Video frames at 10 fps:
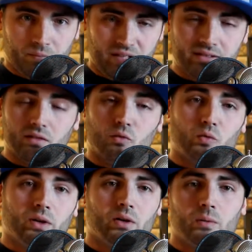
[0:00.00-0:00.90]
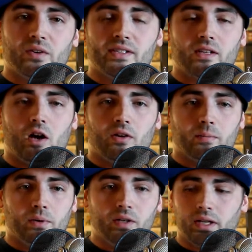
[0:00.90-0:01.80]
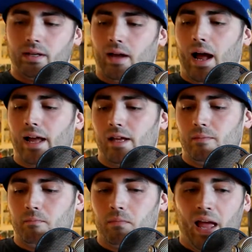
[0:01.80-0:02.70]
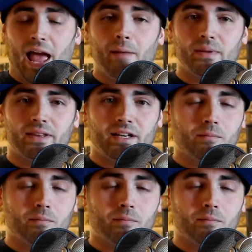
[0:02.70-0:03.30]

This is a really, really solid book. I am happy that